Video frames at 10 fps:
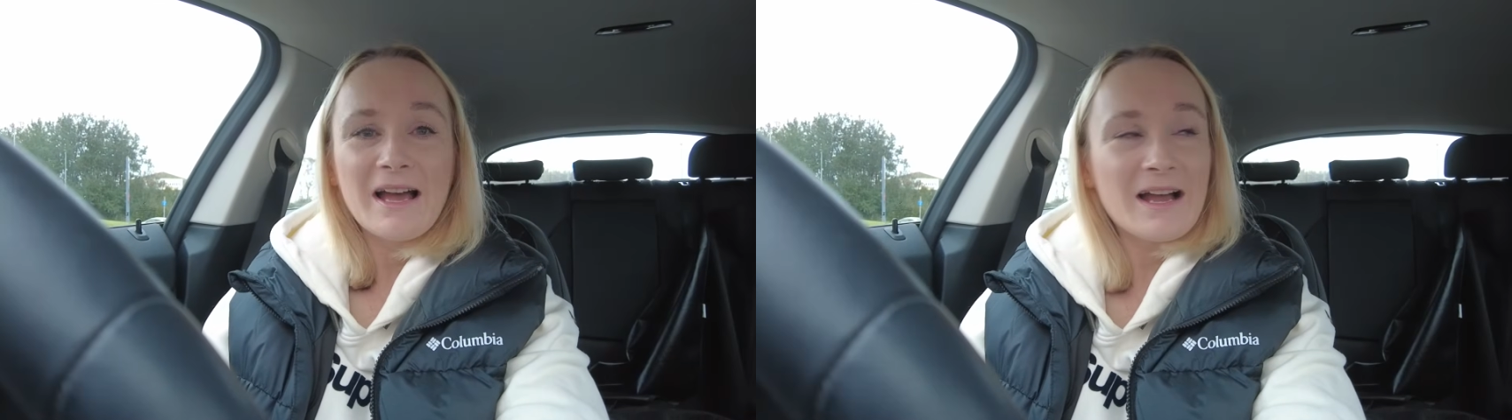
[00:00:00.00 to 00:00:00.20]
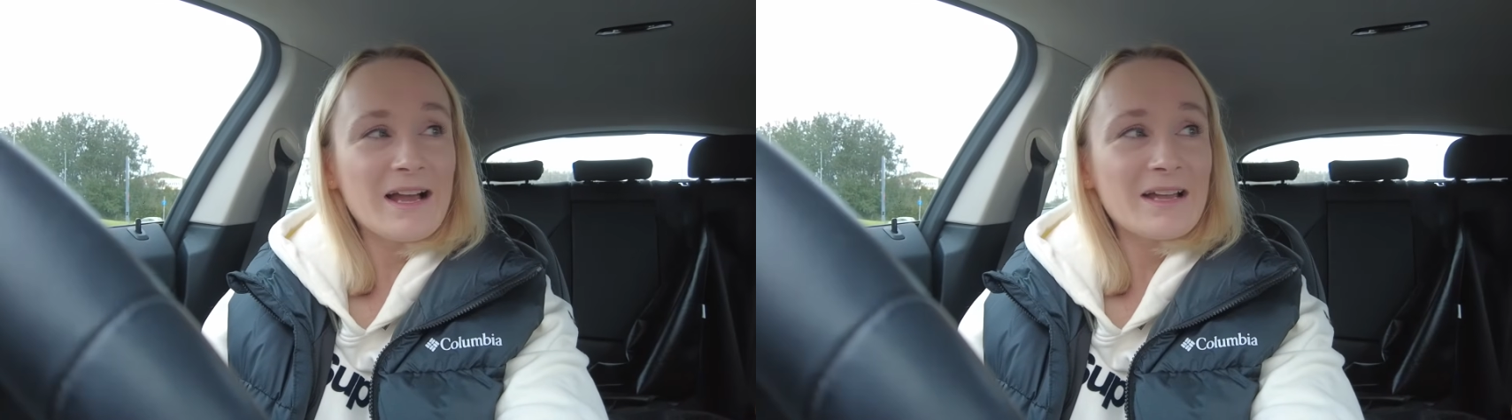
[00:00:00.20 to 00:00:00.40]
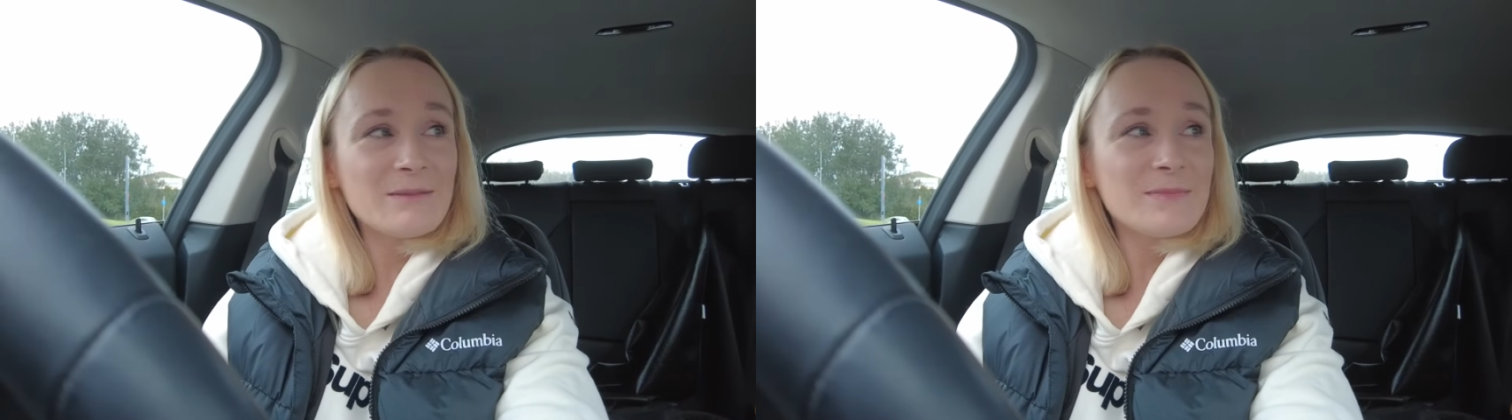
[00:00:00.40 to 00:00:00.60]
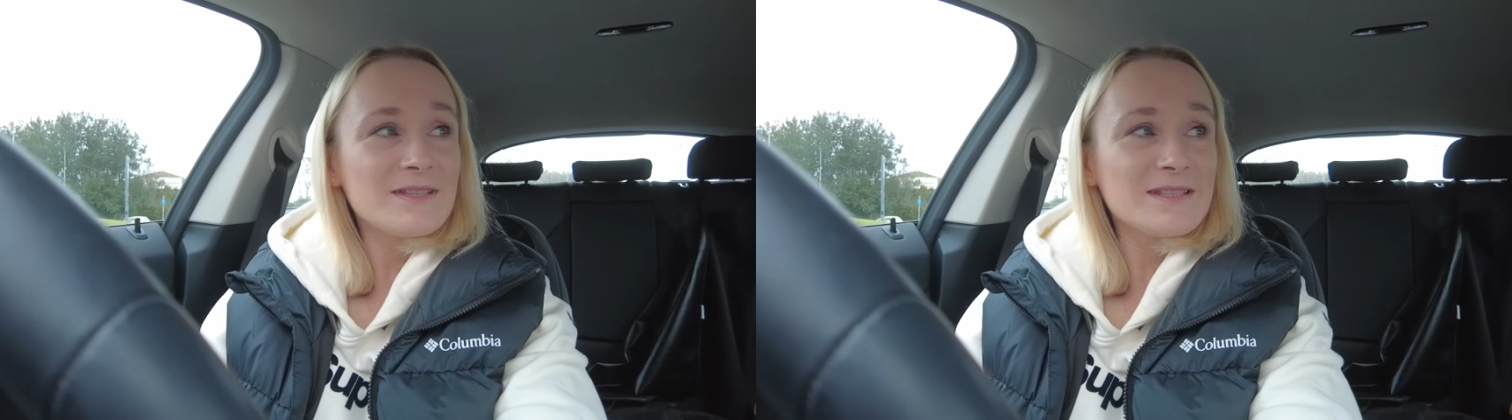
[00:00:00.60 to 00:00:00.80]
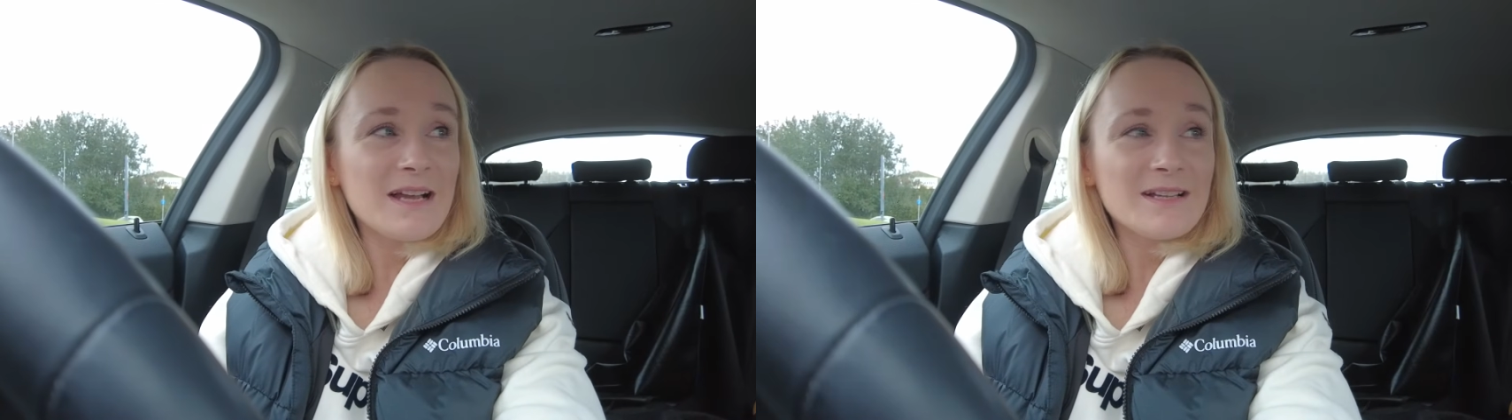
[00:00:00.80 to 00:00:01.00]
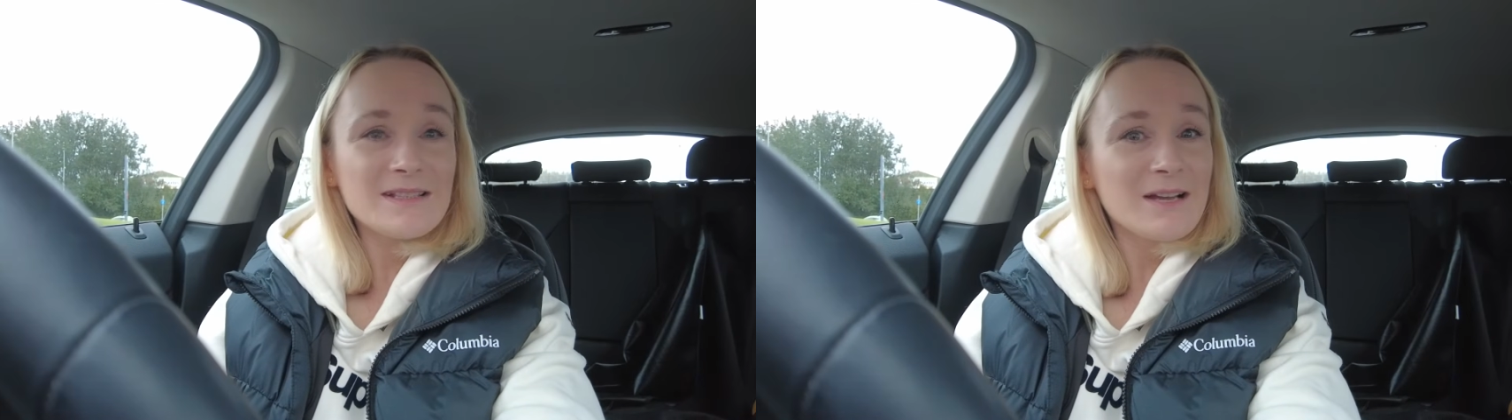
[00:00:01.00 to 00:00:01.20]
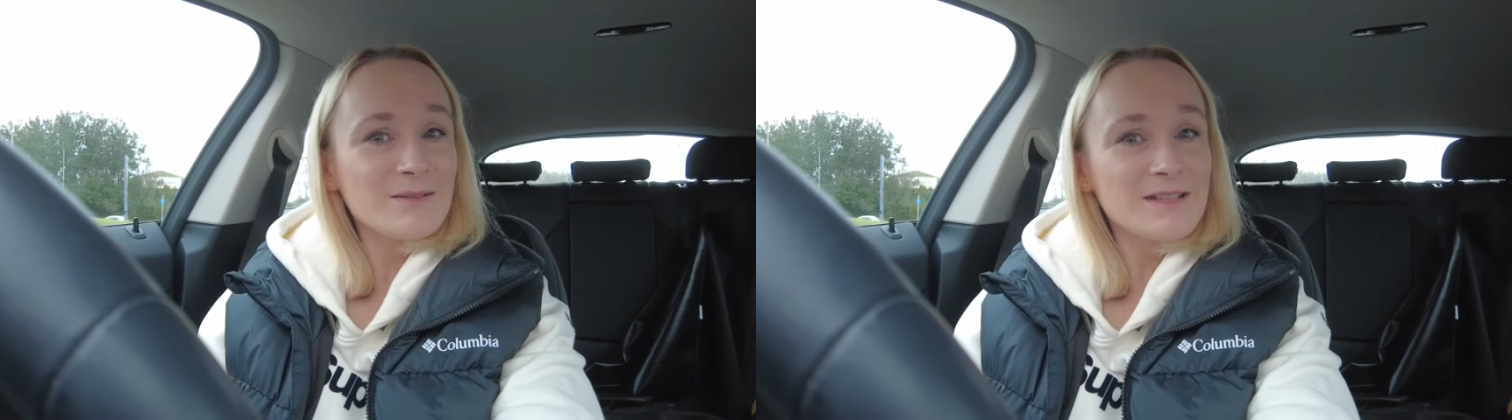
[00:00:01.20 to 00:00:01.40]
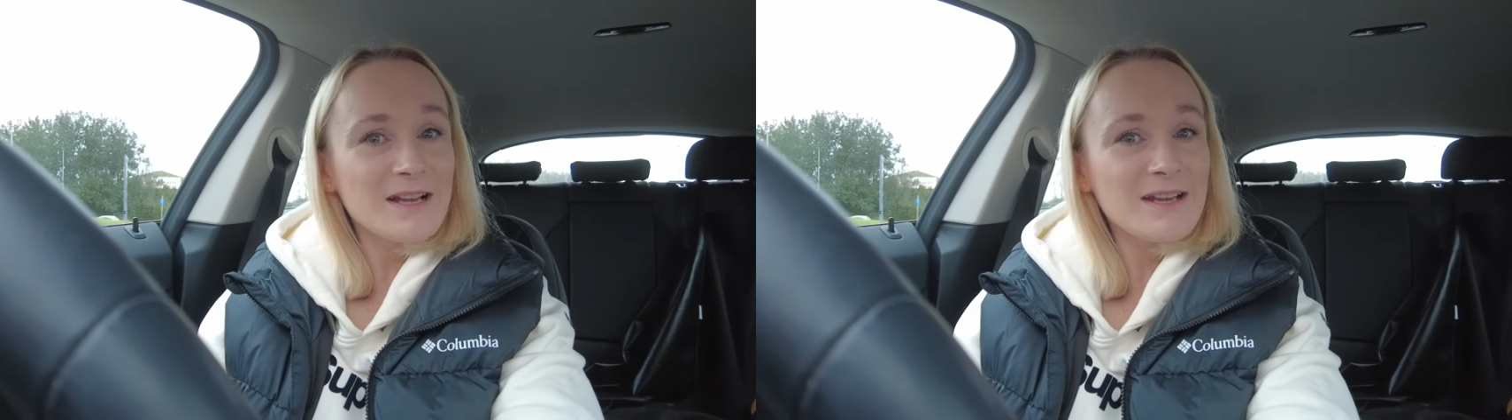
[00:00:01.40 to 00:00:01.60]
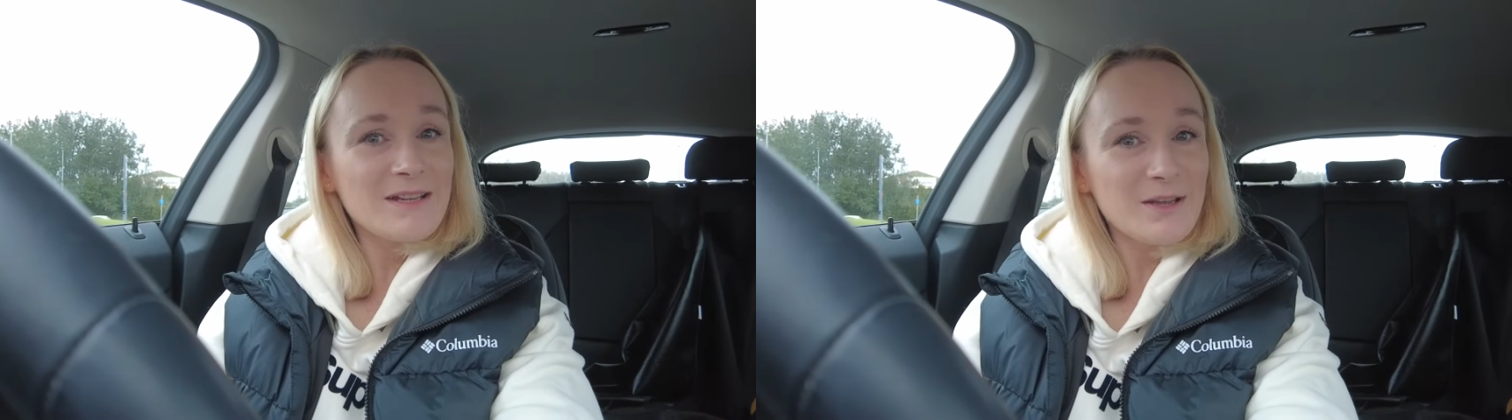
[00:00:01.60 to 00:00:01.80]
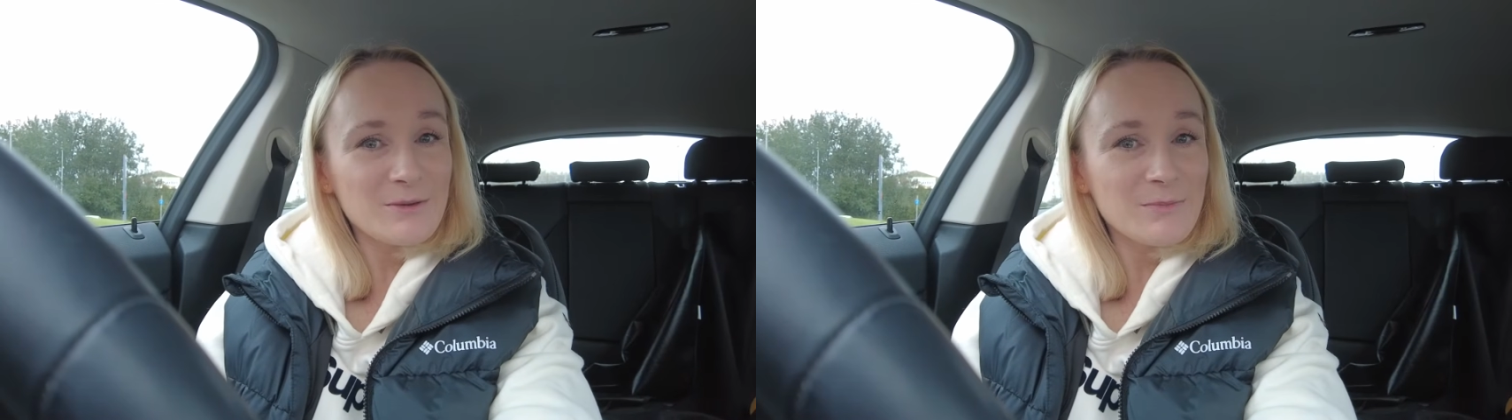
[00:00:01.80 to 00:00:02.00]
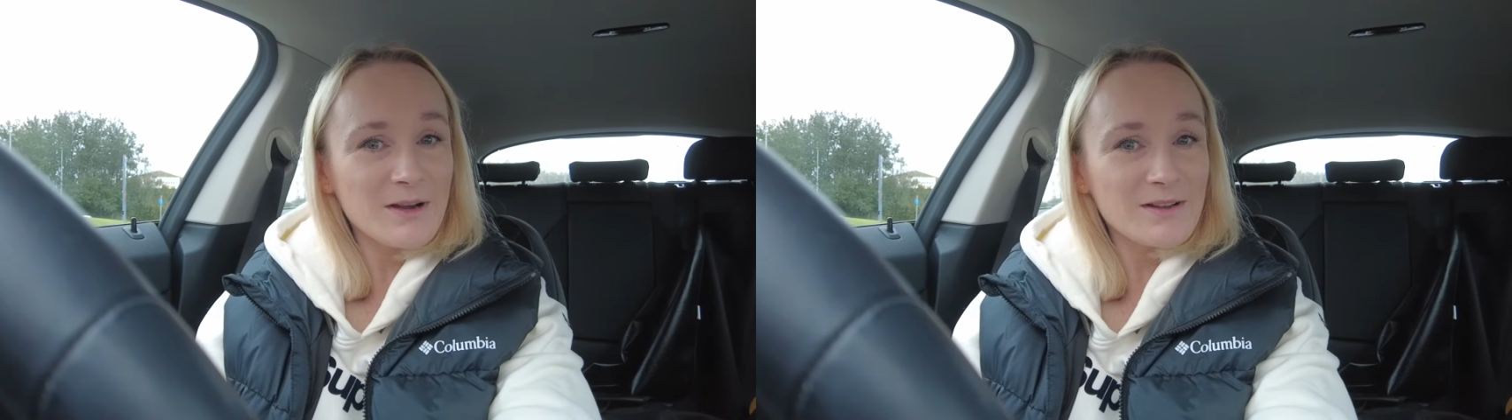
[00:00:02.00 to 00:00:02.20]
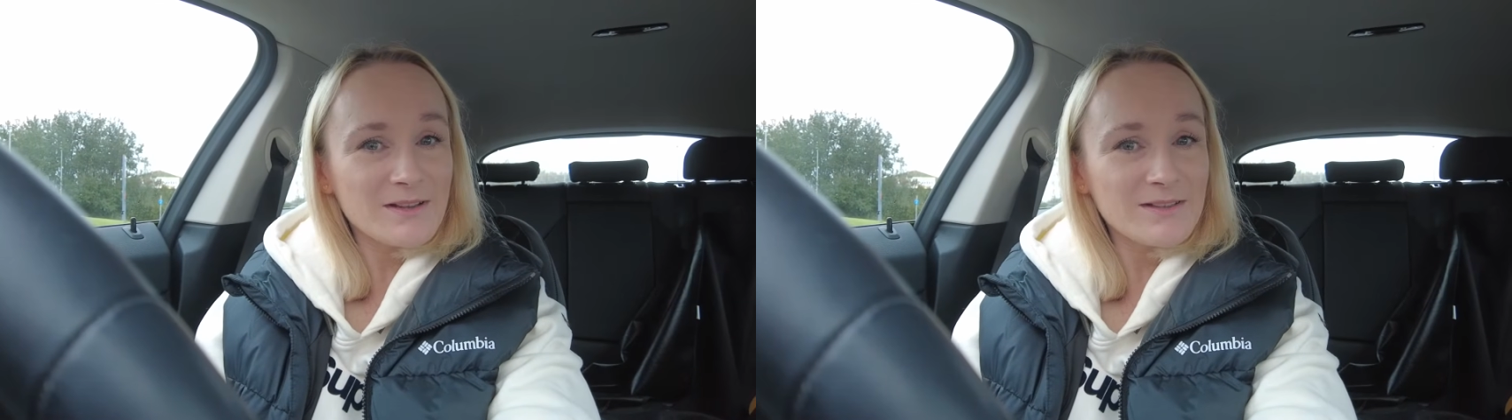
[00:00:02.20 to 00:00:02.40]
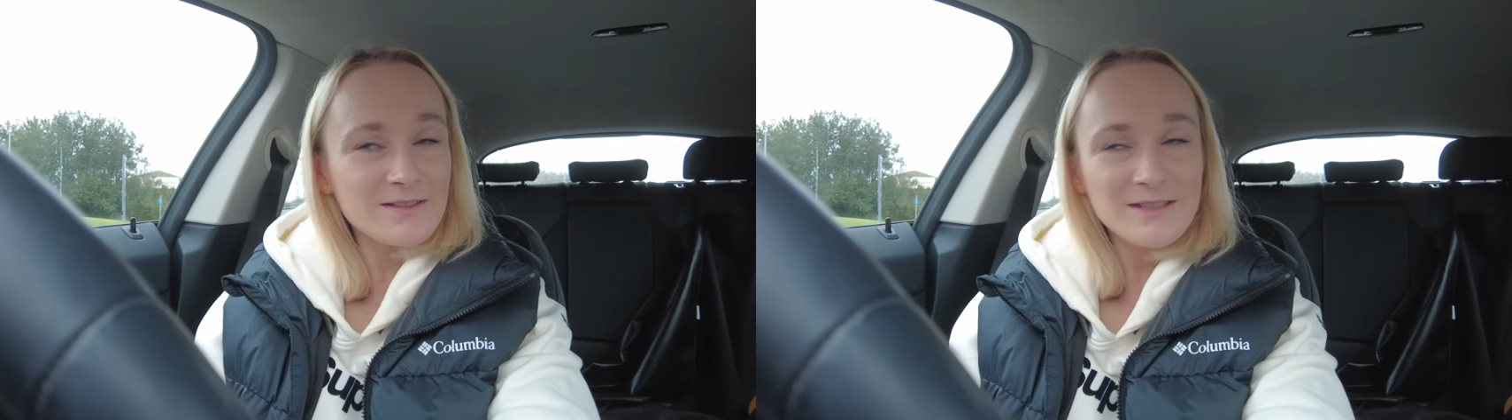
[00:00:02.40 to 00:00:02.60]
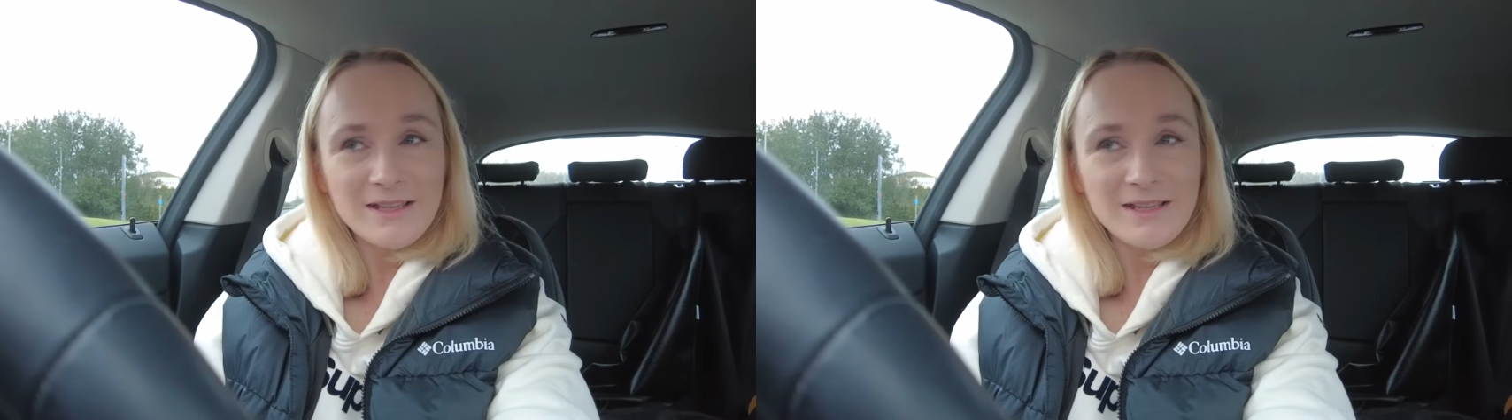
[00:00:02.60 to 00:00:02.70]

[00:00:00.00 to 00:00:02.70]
I'm sat outside Home Bargains,